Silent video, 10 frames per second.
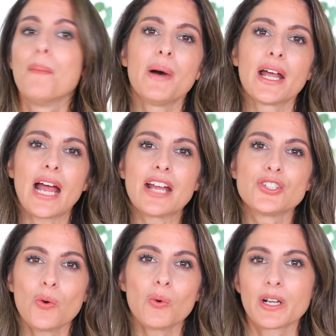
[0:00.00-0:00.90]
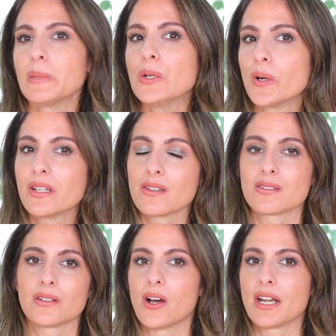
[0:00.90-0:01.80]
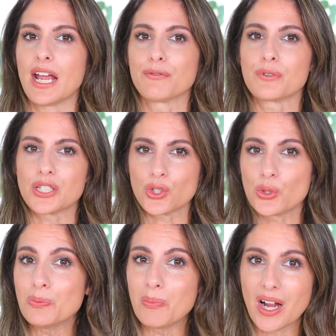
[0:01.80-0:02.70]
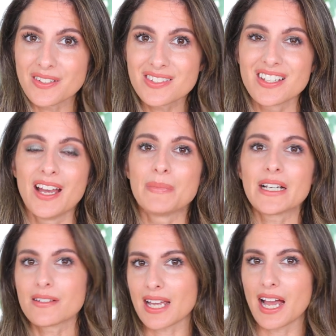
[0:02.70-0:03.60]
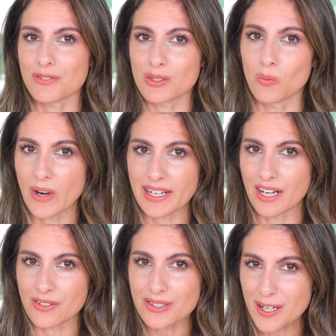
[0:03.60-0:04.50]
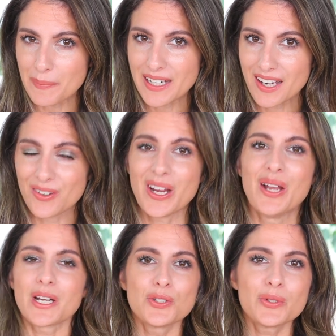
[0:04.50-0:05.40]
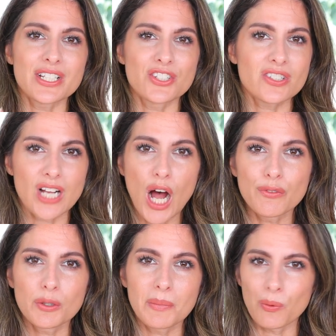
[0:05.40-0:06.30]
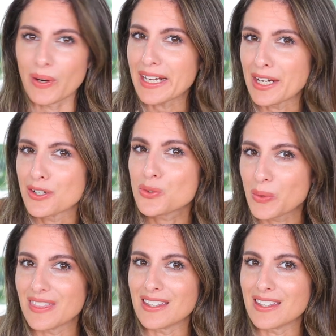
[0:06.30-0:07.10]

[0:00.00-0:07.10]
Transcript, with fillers: but I don't want to be going to the salon every two months because I have some white hairs coming out. What I do is I just cover my white hairs with